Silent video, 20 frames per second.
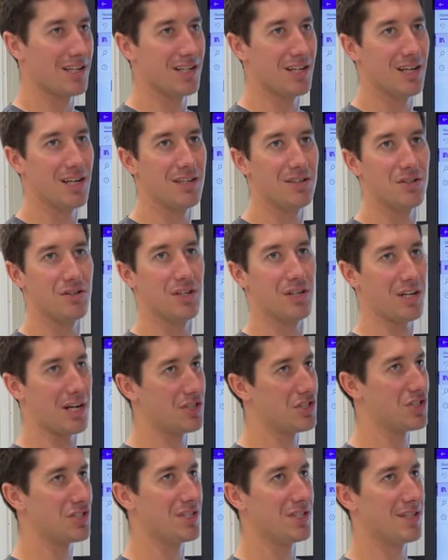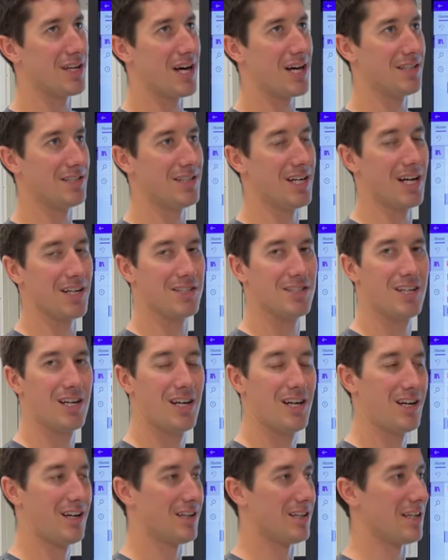it in. You're like, I just need the head decked.
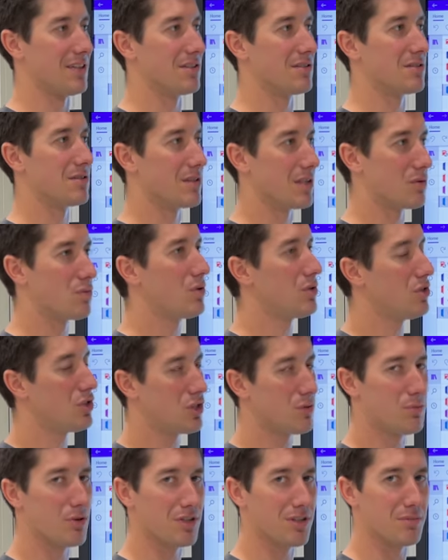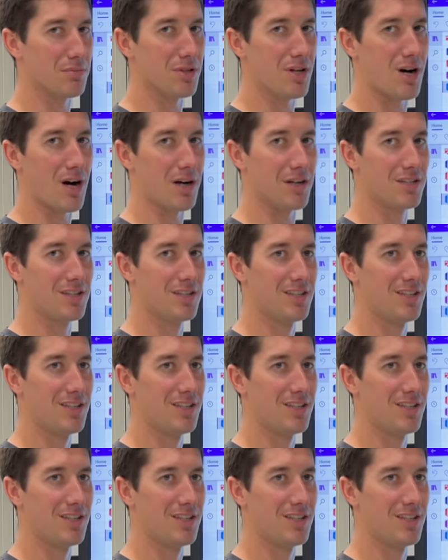And then they're like, well, you should bring the block.